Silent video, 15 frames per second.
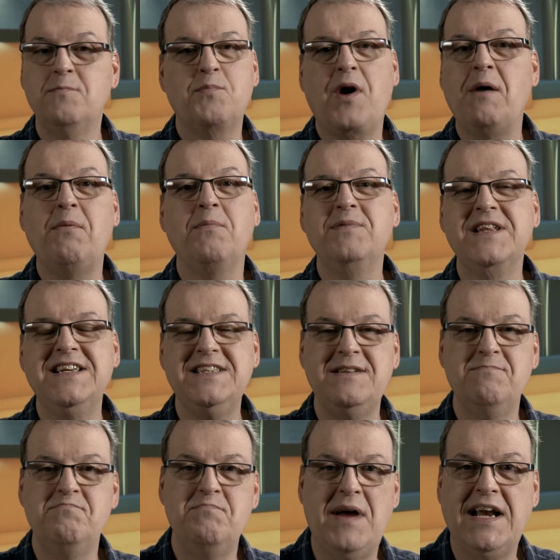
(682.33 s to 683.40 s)
probably
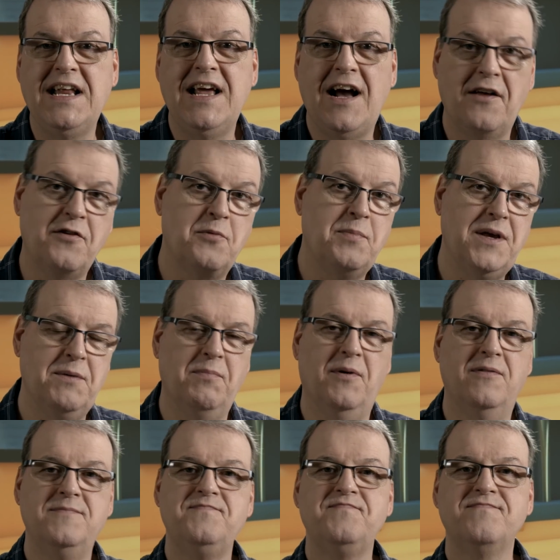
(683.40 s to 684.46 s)
many other people.
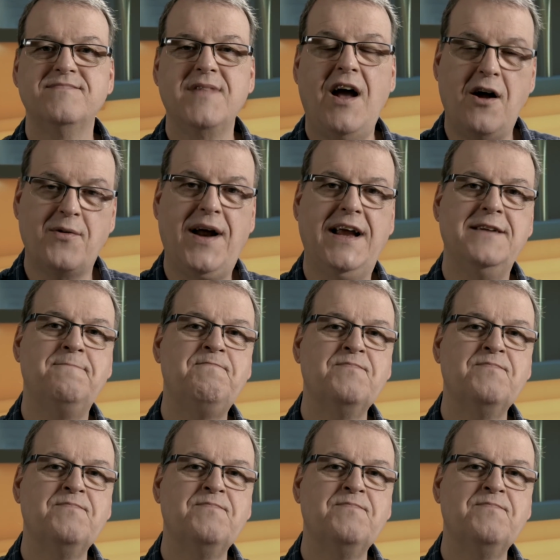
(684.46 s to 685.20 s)
All right.